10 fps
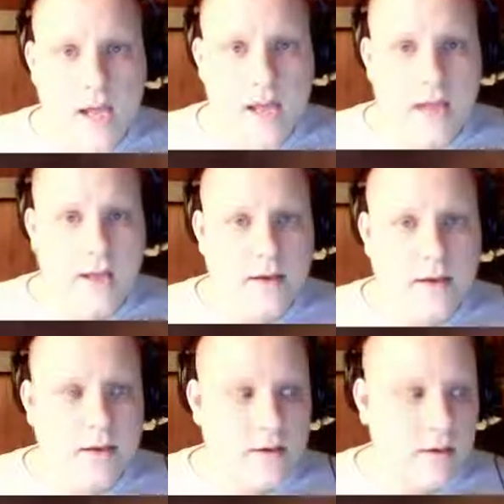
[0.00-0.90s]

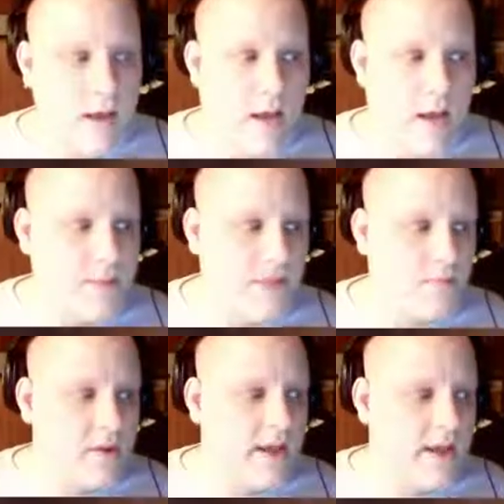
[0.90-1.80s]
And I'm not
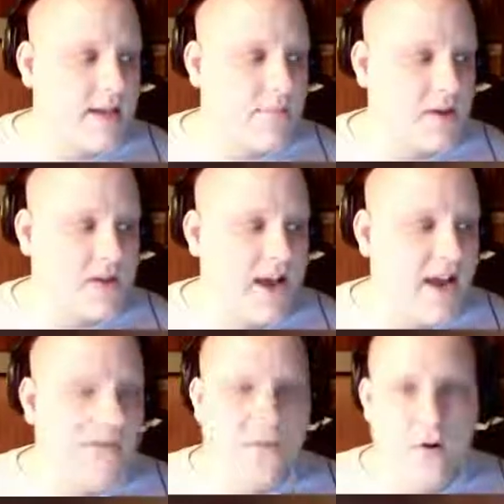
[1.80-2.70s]
really as much
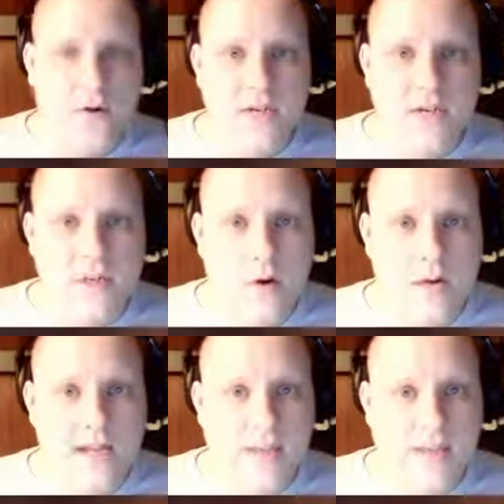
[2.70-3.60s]
hyped for
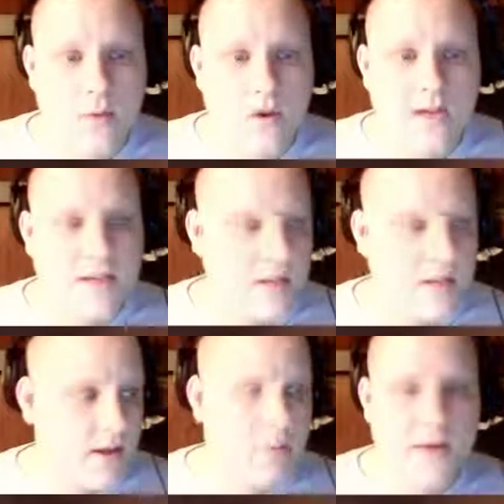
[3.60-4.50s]
Hearthstone as I was
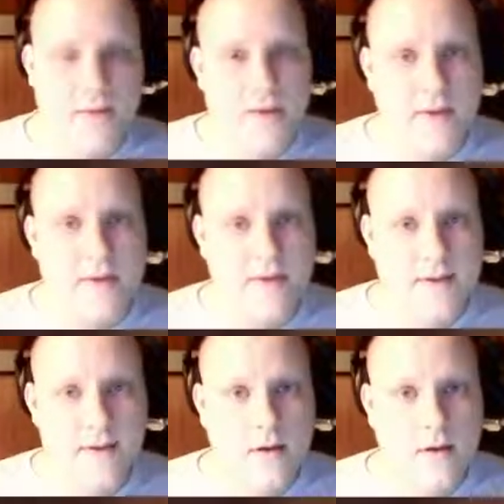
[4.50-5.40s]
until I played this.
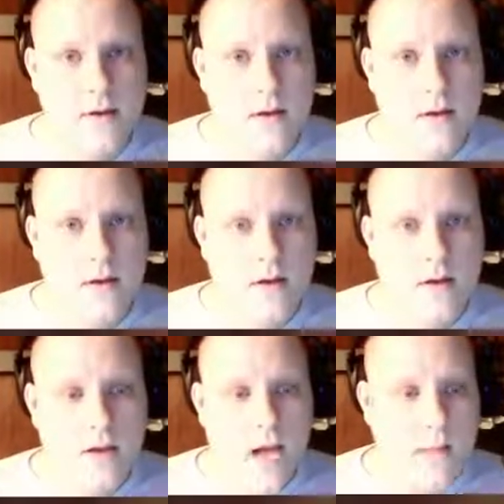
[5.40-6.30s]

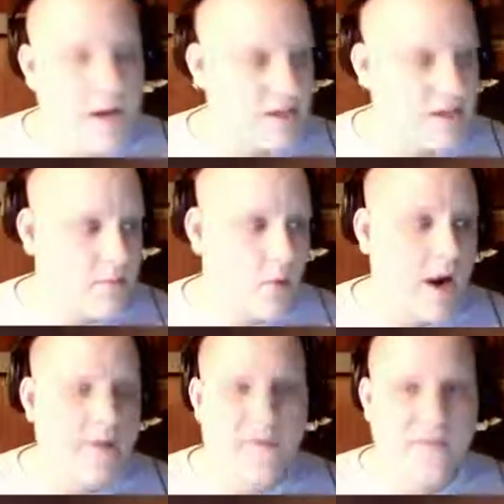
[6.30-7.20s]
I'm actually more
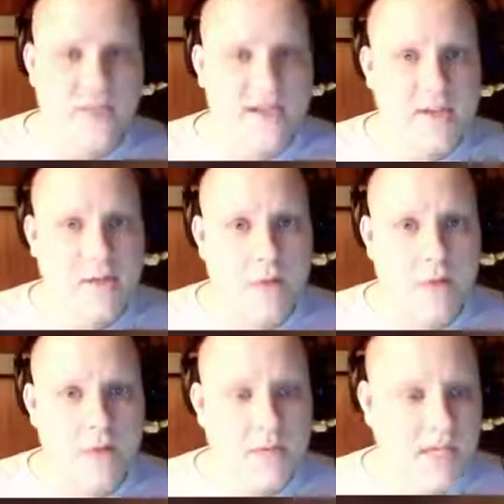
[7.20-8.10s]
hyped for this to come
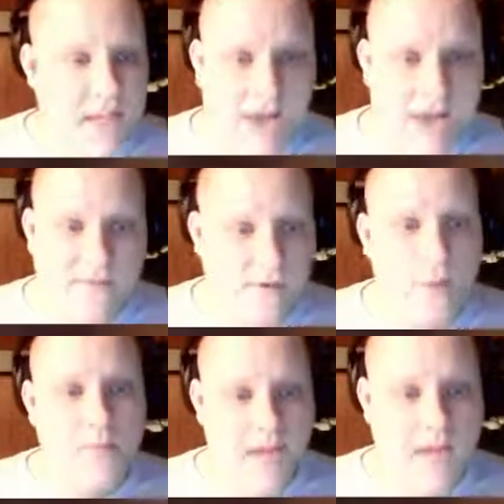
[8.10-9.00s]
out because I am
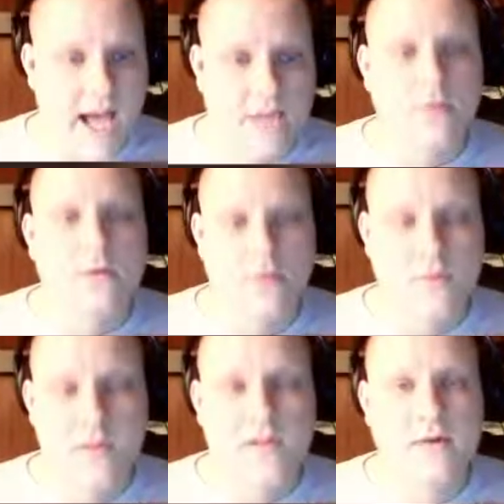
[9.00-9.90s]
from the actual
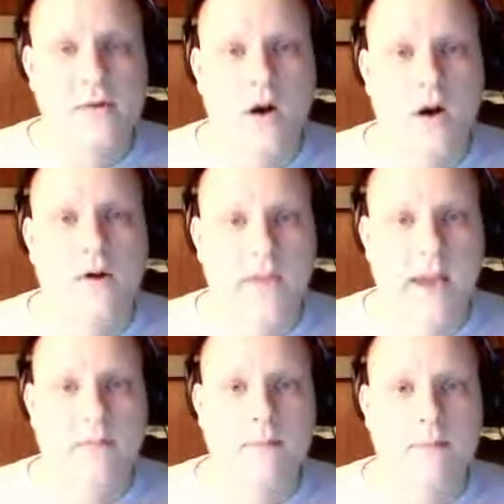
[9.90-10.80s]
traditional card
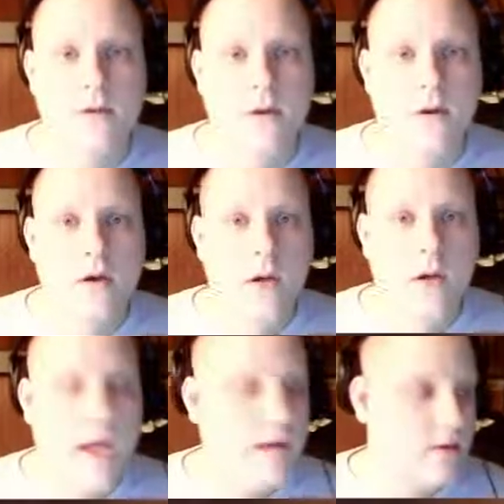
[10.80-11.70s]
games.
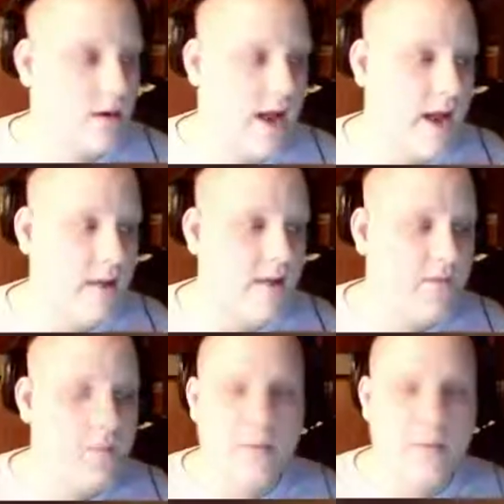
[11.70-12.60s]
And I
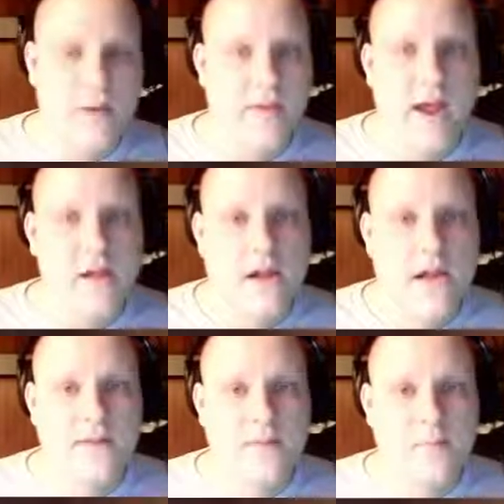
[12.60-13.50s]
love to play the hell
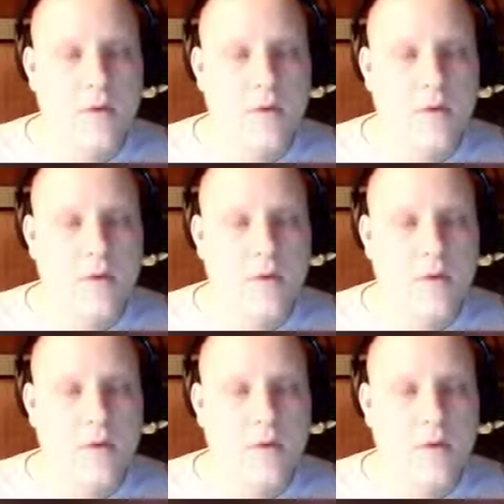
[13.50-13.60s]
out of them.